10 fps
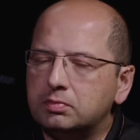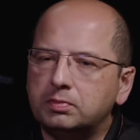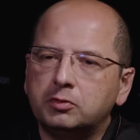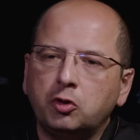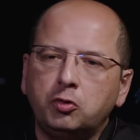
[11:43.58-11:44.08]

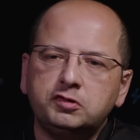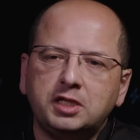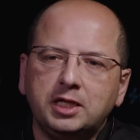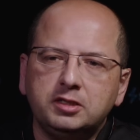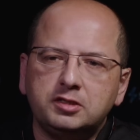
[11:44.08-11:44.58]
Those
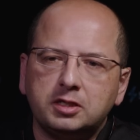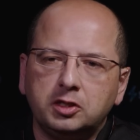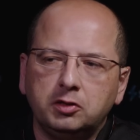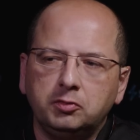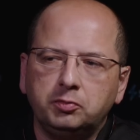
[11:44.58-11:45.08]
things,
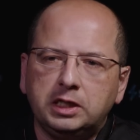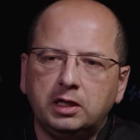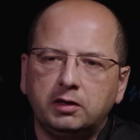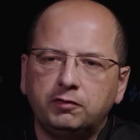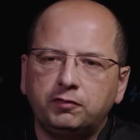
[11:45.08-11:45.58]
you know, we
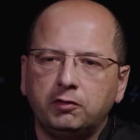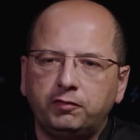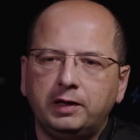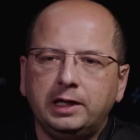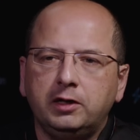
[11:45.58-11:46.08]
are
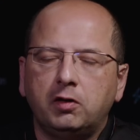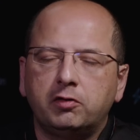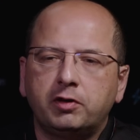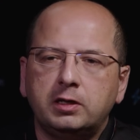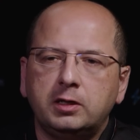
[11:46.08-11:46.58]
fulfilling
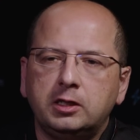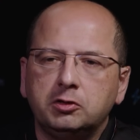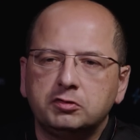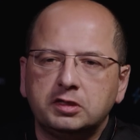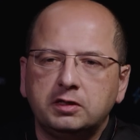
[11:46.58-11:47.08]
already
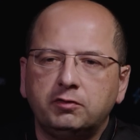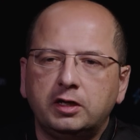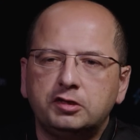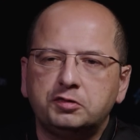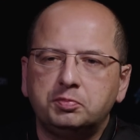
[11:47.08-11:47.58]
using a
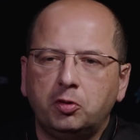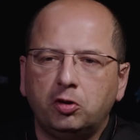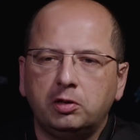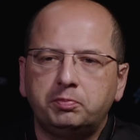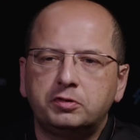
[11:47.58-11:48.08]
very
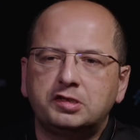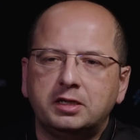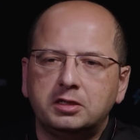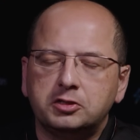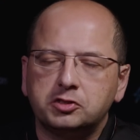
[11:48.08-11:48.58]
small
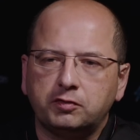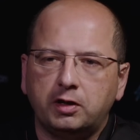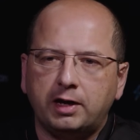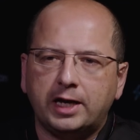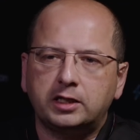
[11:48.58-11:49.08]
percentage of
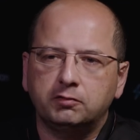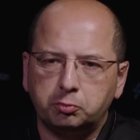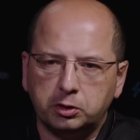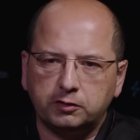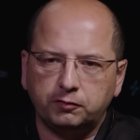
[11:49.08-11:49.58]
our active
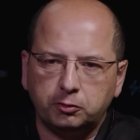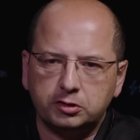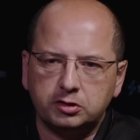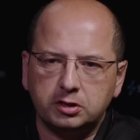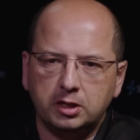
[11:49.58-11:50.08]

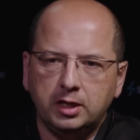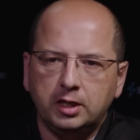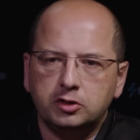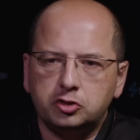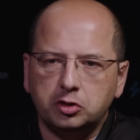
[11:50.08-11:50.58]
workforce.
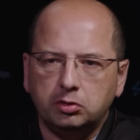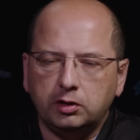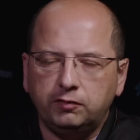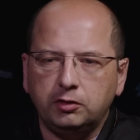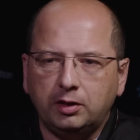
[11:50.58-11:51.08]
So
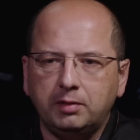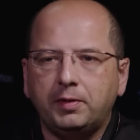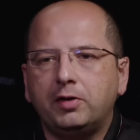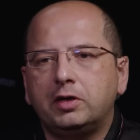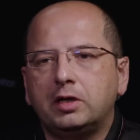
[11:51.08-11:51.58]
if you think
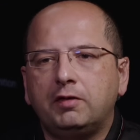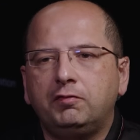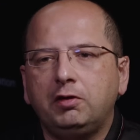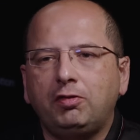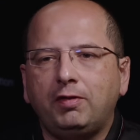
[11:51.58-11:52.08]
about it,
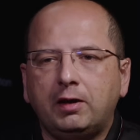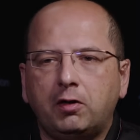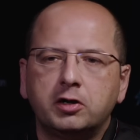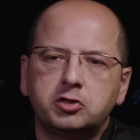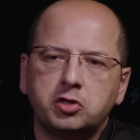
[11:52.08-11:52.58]
everything
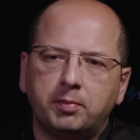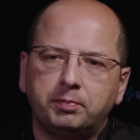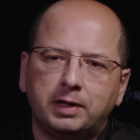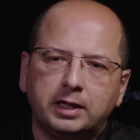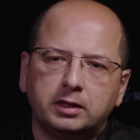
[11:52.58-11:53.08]
on top,
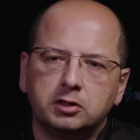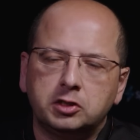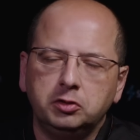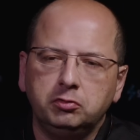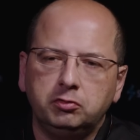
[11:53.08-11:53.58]
like, do
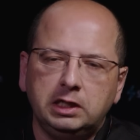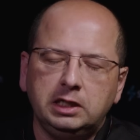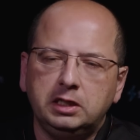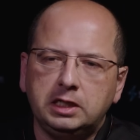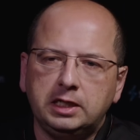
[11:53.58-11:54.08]
you really
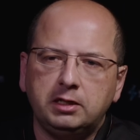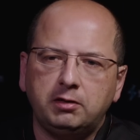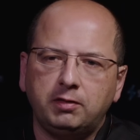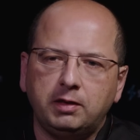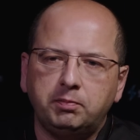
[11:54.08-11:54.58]

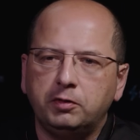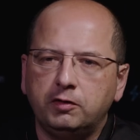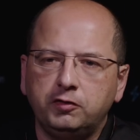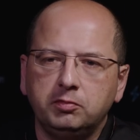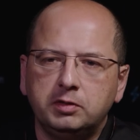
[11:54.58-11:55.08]
need the
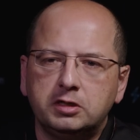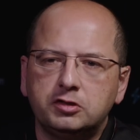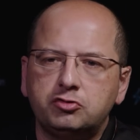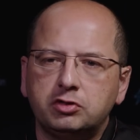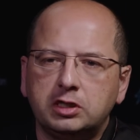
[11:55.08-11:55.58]
perfume
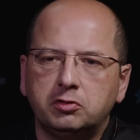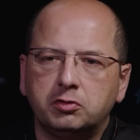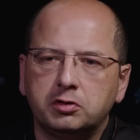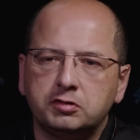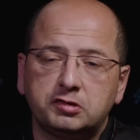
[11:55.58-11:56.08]
industry in
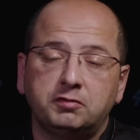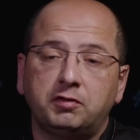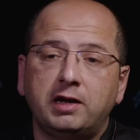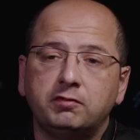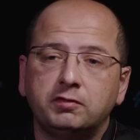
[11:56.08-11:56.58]
order to
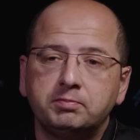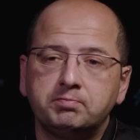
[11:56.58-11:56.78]
survive?